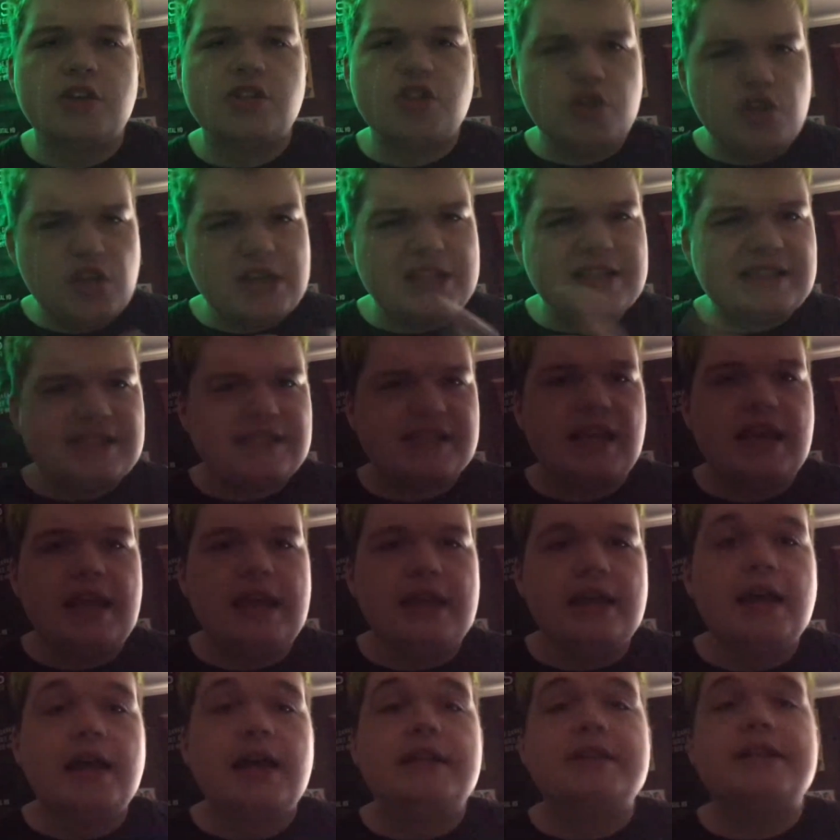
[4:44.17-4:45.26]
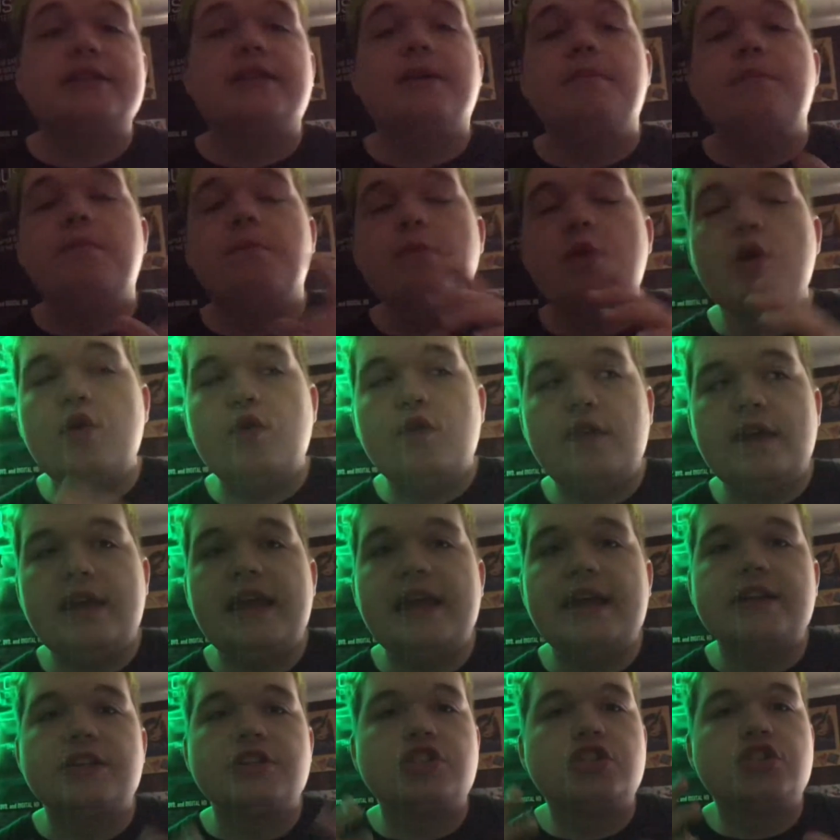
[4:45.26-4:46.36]
you can see that the movie
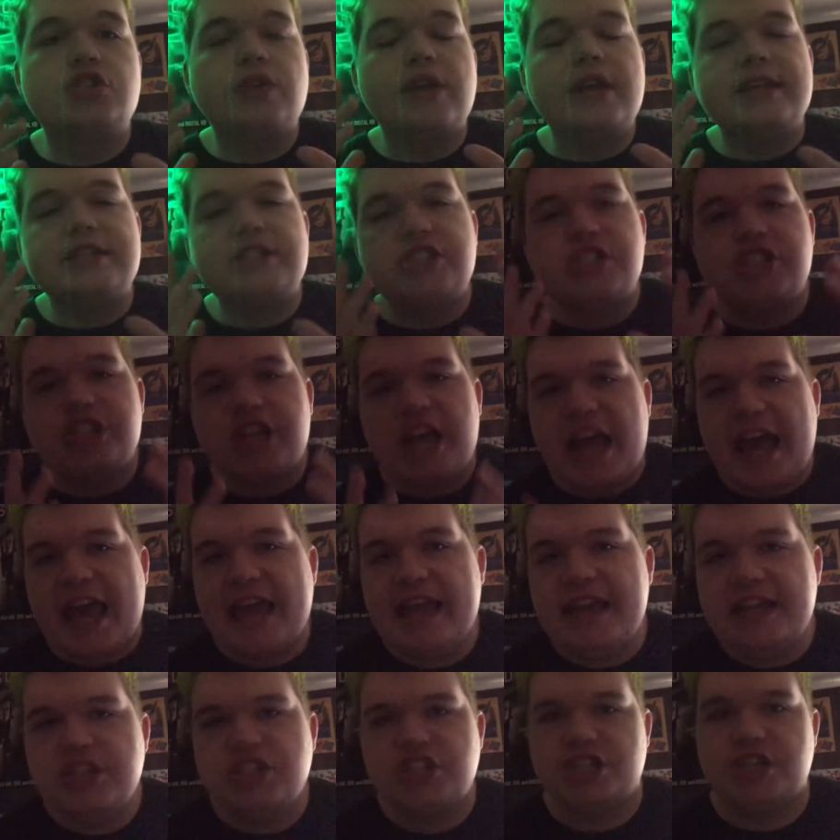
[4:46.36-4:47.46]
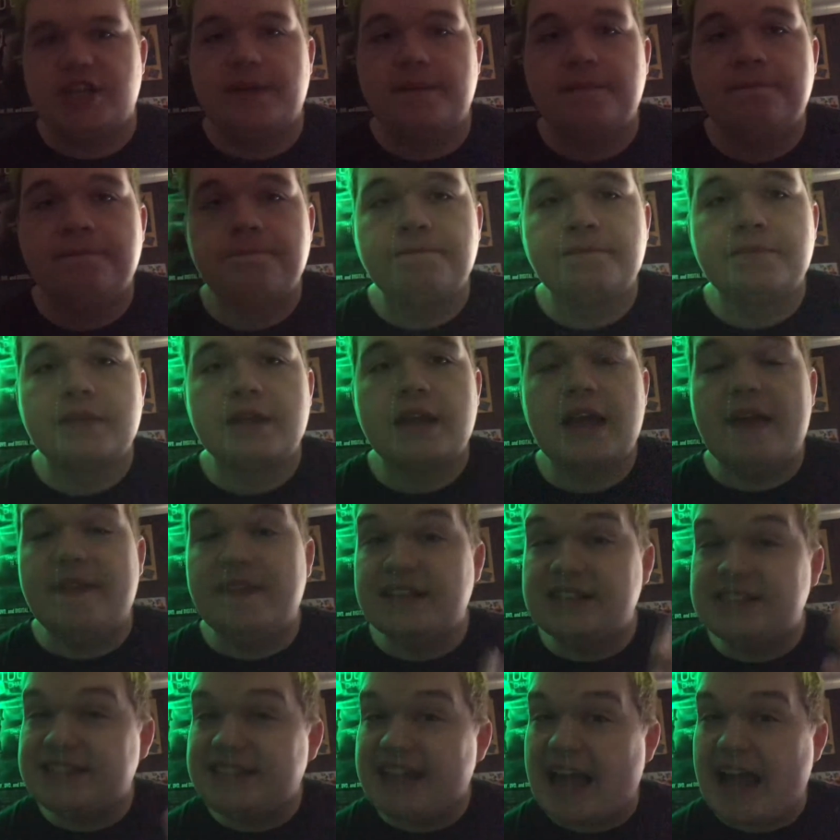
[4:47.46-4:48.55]
industry is changing and these
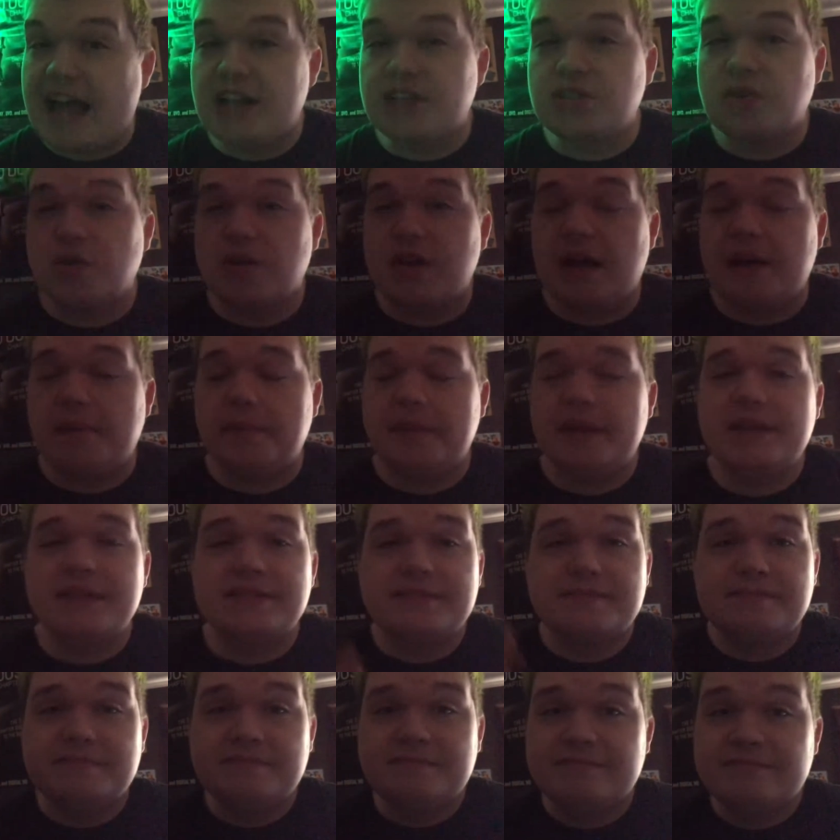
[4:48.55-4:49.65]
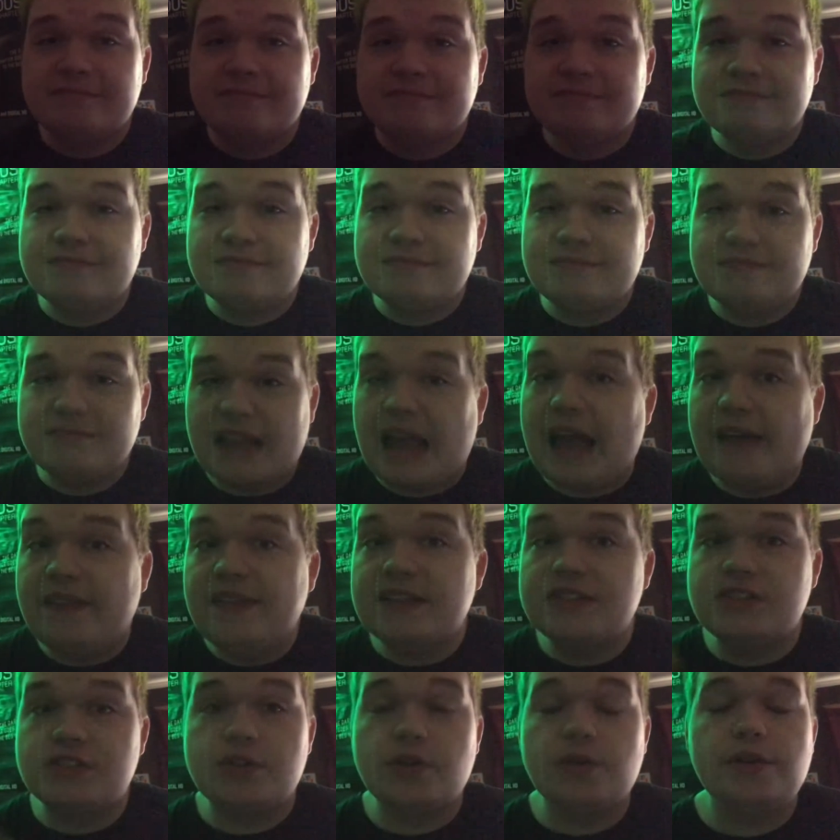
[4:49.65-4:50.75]
theatrical companies and these
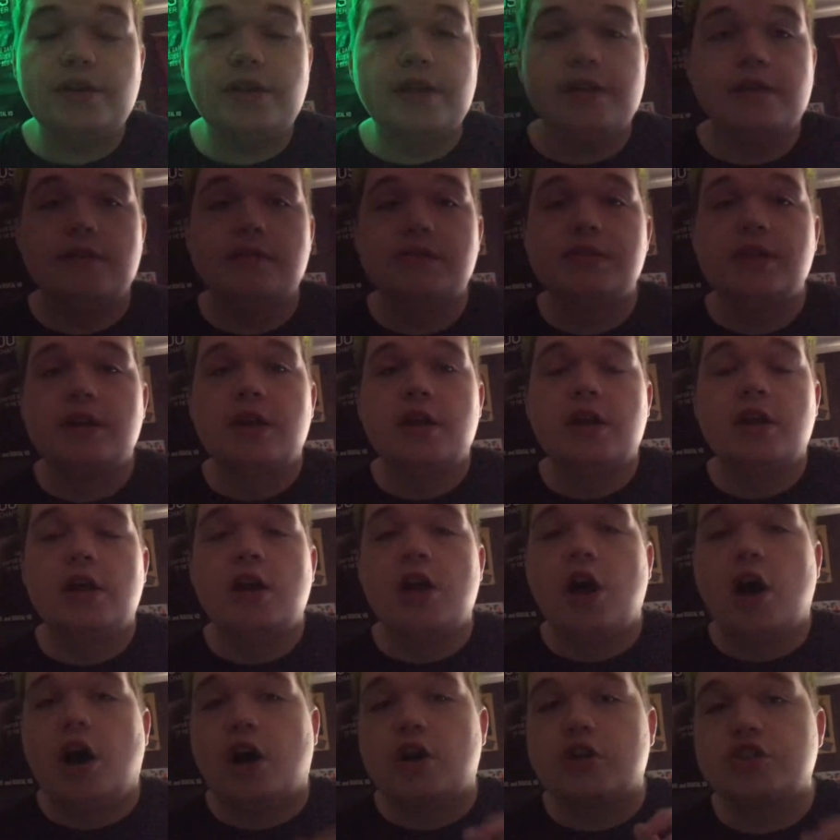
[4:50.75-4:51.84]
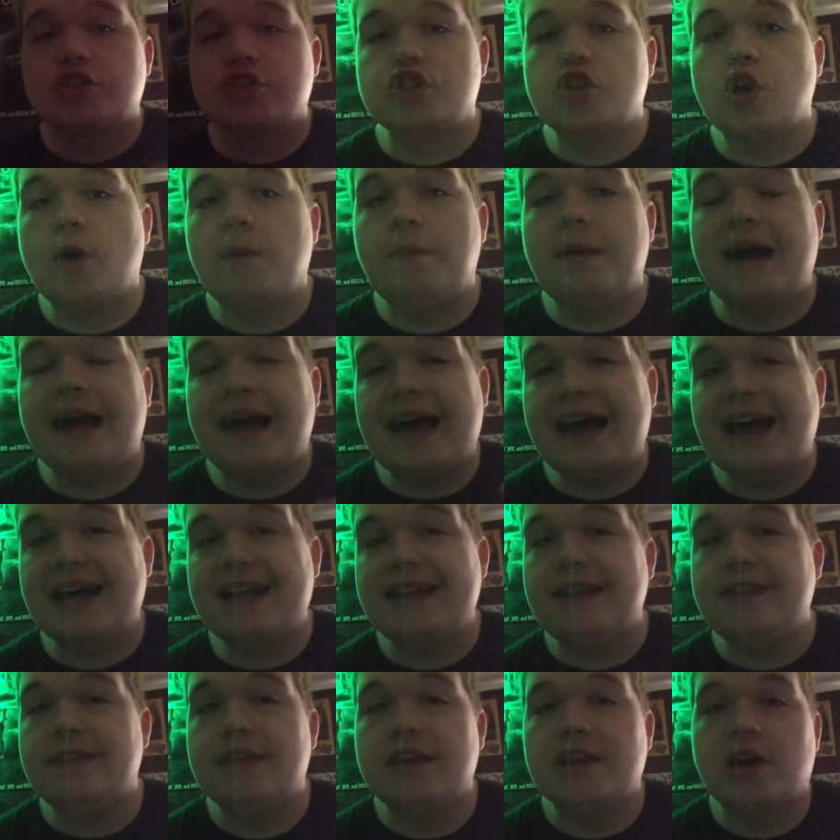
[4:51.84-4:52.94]
studios are so behind in
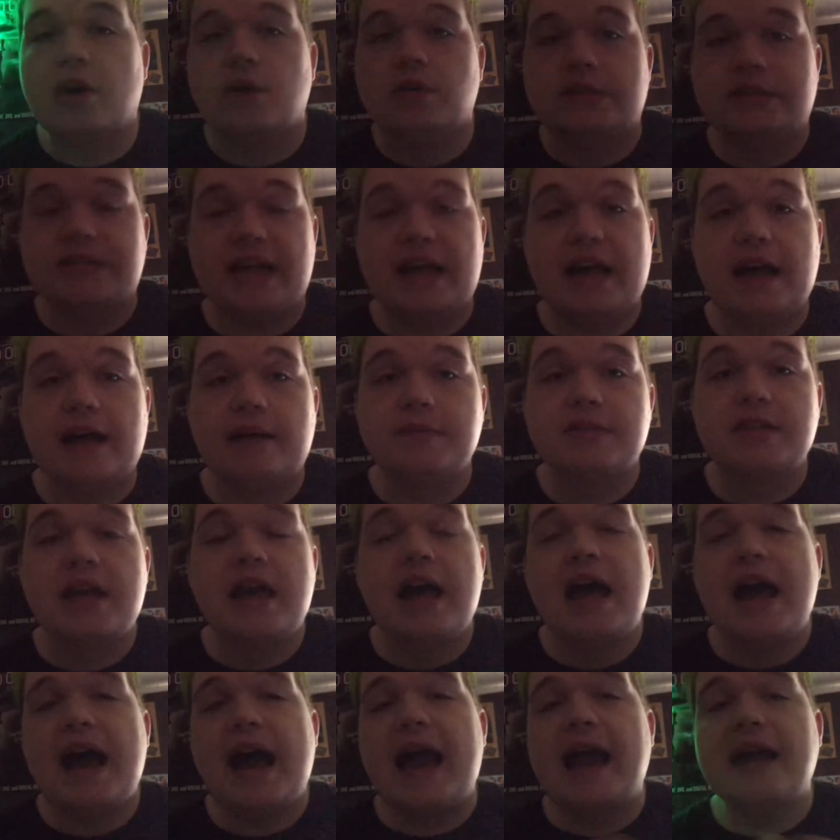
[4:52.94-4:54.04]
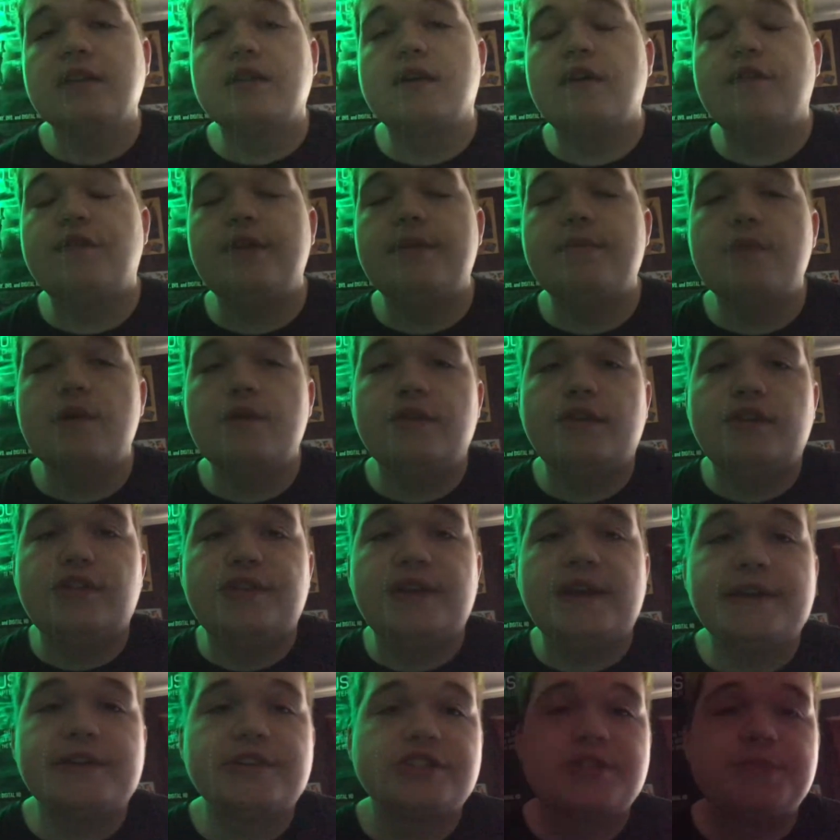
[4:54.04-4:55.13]
the old times. I love the movie theater
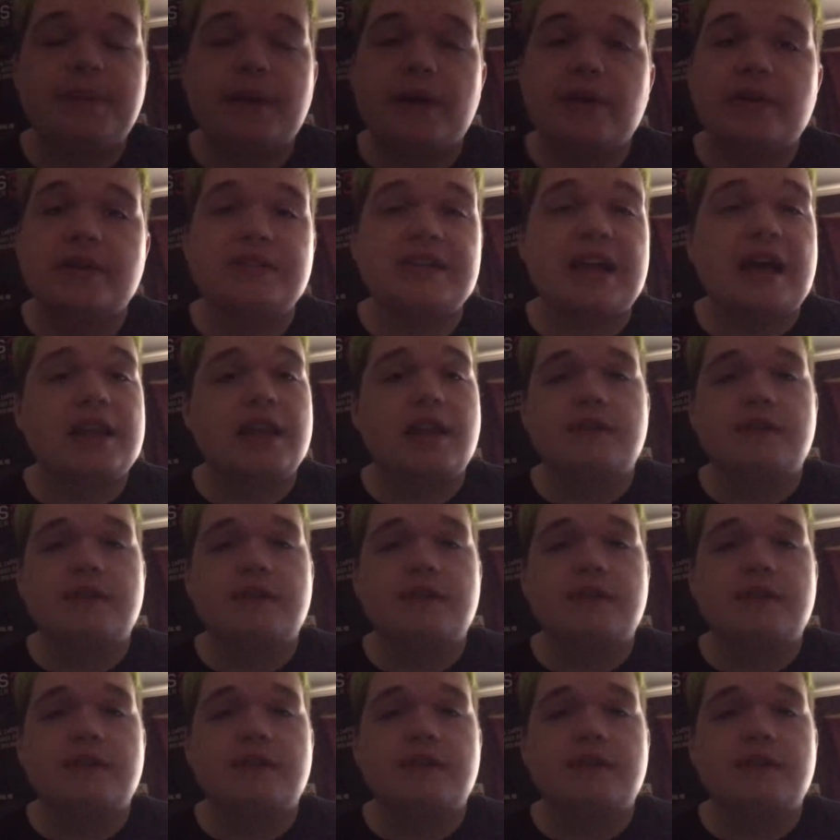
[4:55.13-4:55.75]
experience. I love